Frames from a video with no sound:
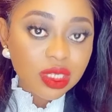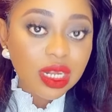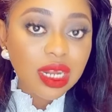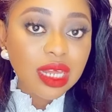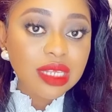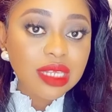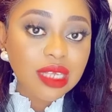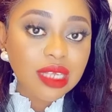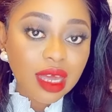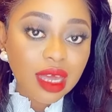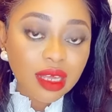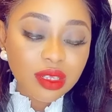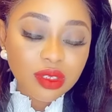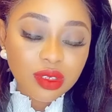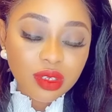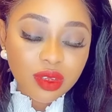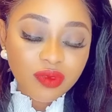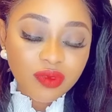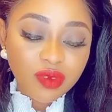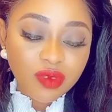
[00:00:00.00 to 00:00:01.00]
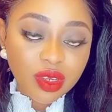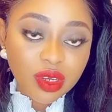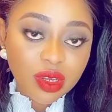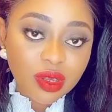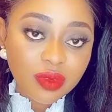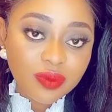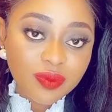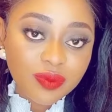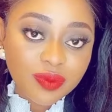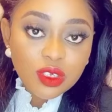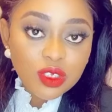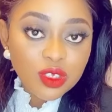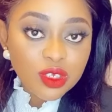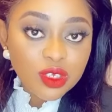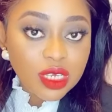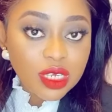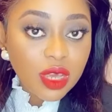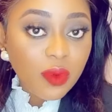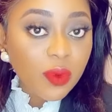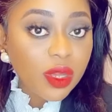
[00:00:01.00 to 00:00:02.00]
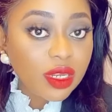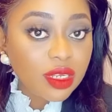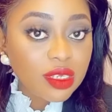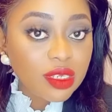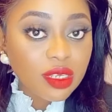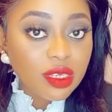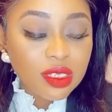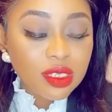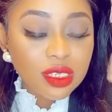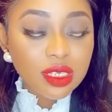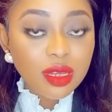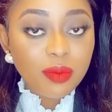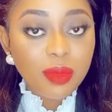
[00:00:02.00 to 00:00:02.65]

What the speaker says: Let's get into the video. So today we're discussing